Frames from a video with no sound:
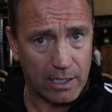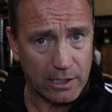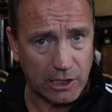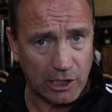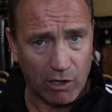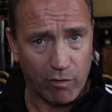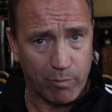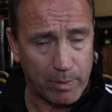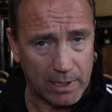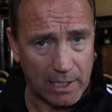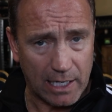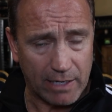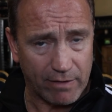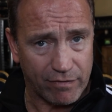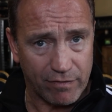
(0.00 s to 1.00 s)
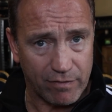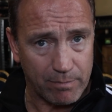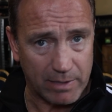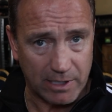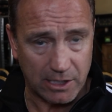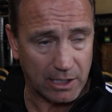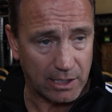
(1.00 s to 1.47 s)
self-belief
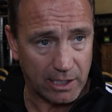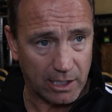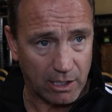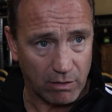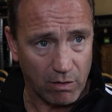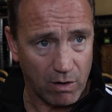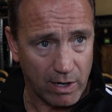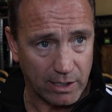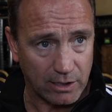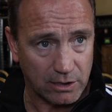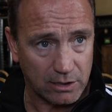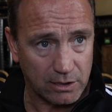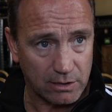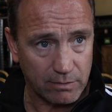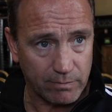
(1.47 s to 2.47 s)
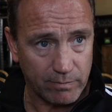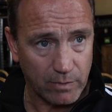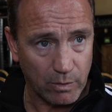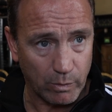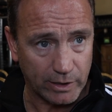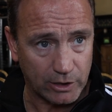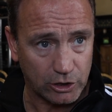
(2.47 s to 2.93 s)
missing in her eyes,
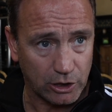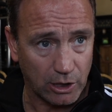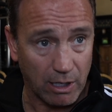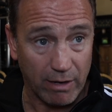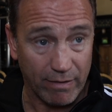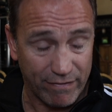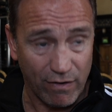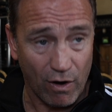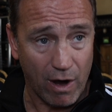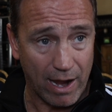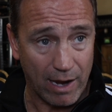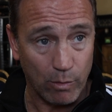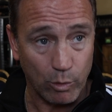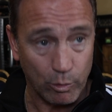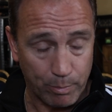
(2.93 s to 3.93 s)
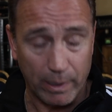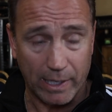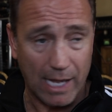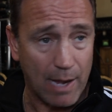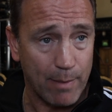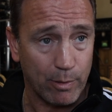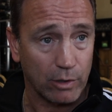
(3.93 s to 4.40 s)
which a fighter would
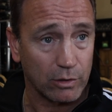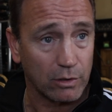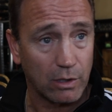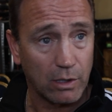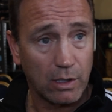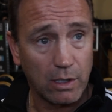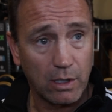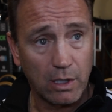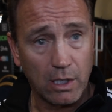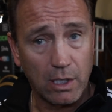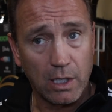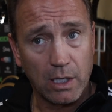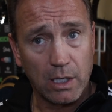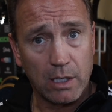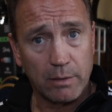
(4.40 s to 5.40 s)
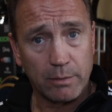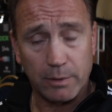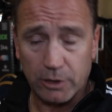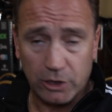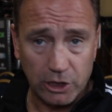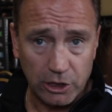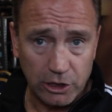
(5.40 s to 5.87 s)
pick up on.
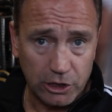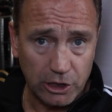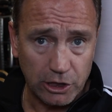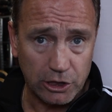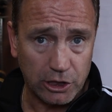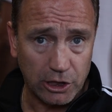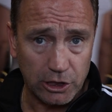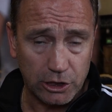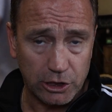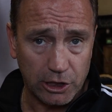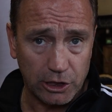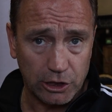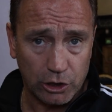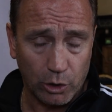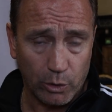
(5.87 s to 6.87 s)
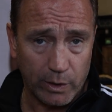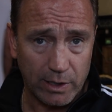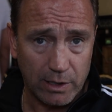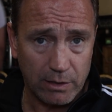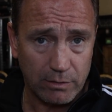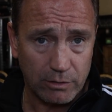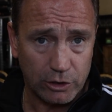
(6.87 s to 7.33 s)
But she's
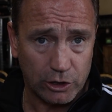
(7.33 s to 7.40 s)
doing